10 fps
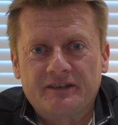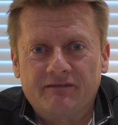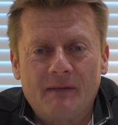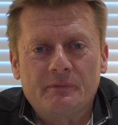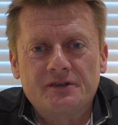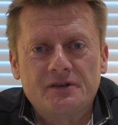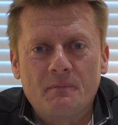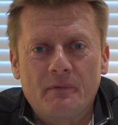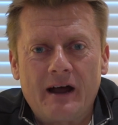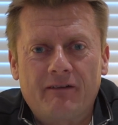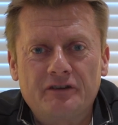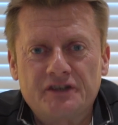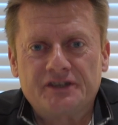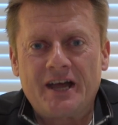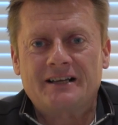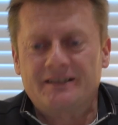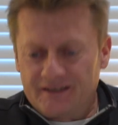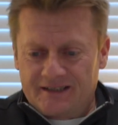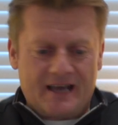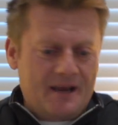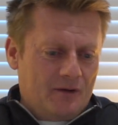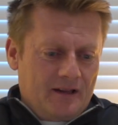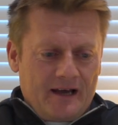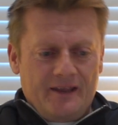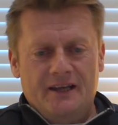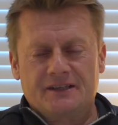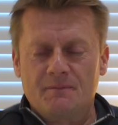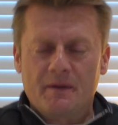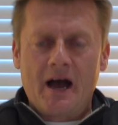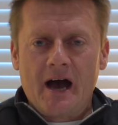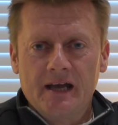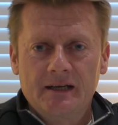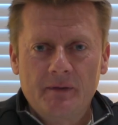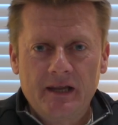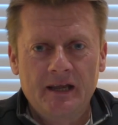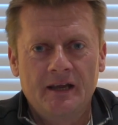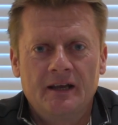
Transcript: grabbing some breakfast, sat at the table like this, and behind me